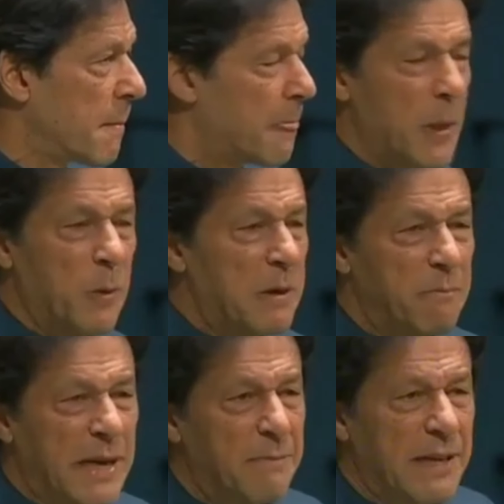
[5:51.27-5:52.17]
No one
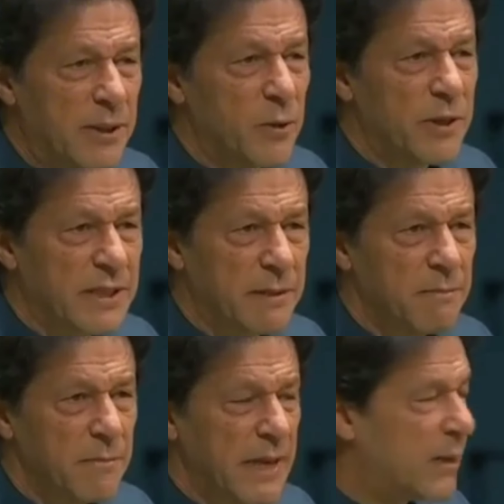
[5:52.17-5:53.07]
blamed
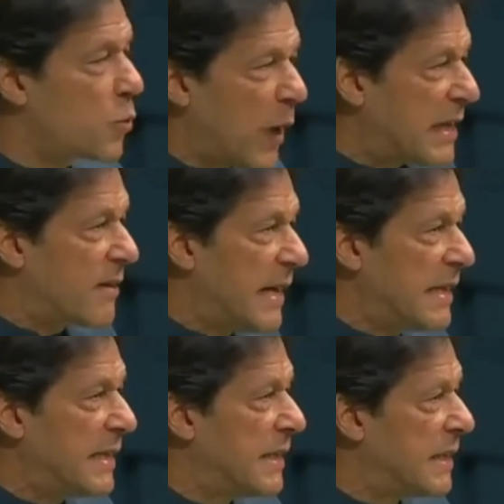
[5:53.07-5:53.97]
Hinduism, and quite
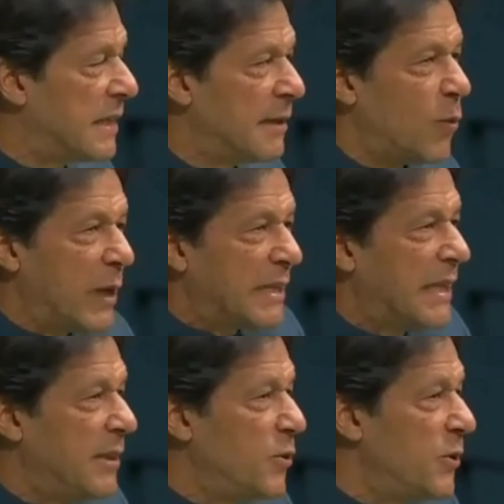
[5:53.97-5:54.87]
rightly. What has
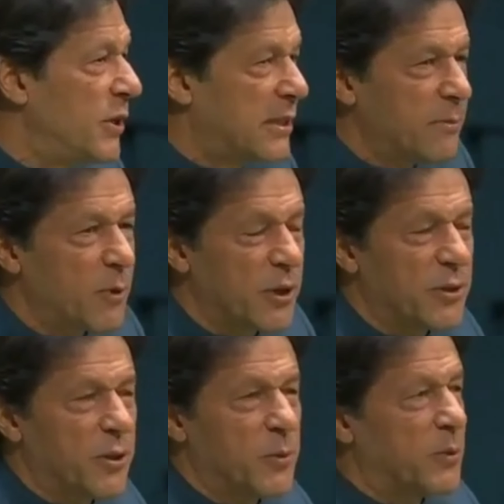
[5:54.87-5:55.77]
Hinduism got
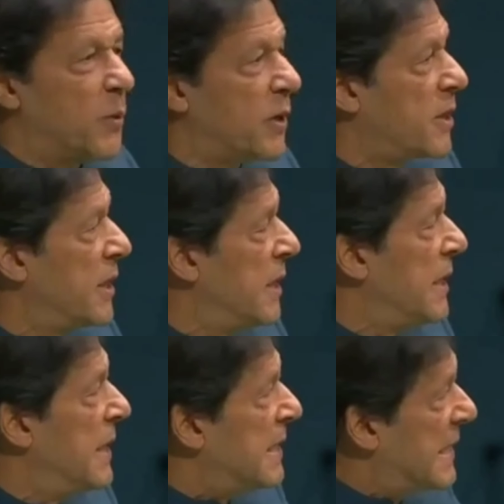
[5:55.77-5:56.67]
to do with what
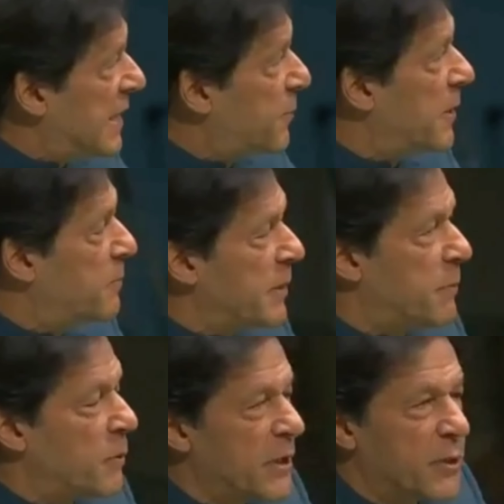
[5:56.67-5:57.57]
desperate
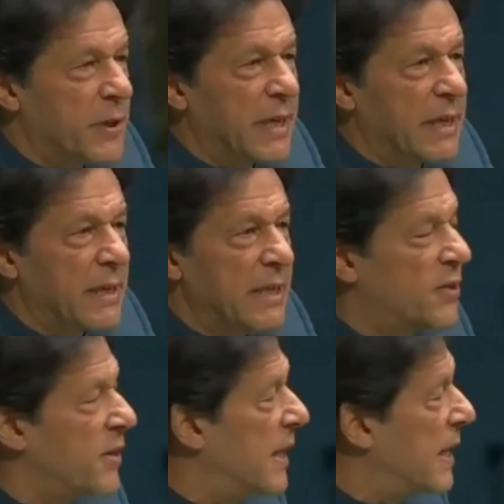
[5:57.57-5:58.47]
people were doing in
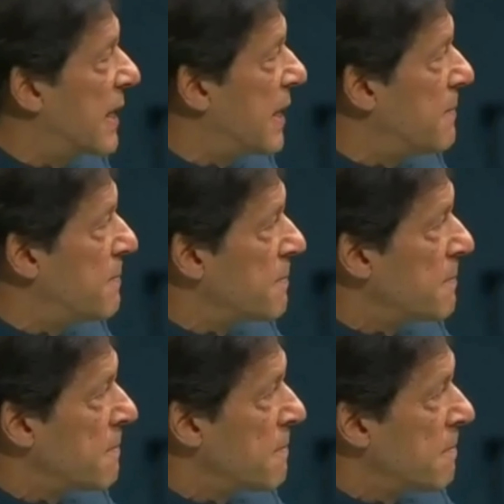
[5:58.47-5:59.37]
Sri Lanka?
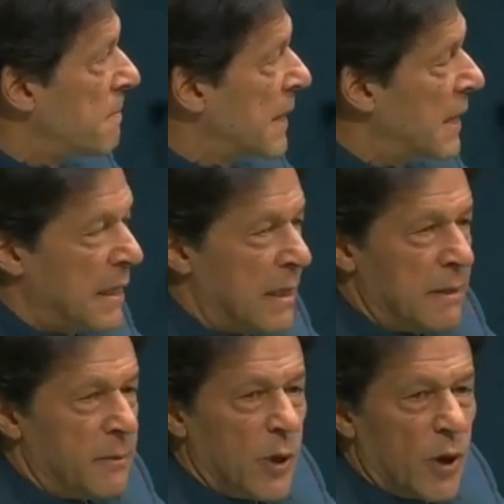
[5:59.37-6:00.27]

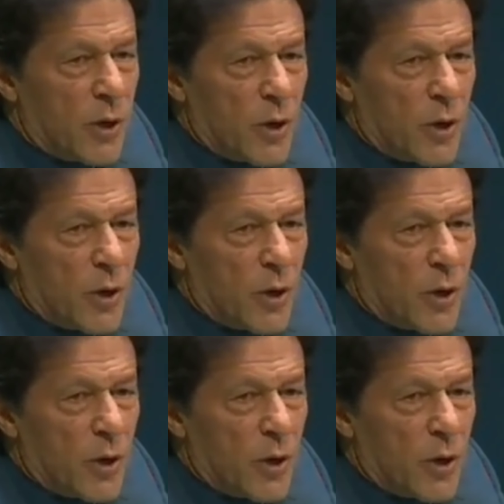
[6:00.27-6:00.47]
We all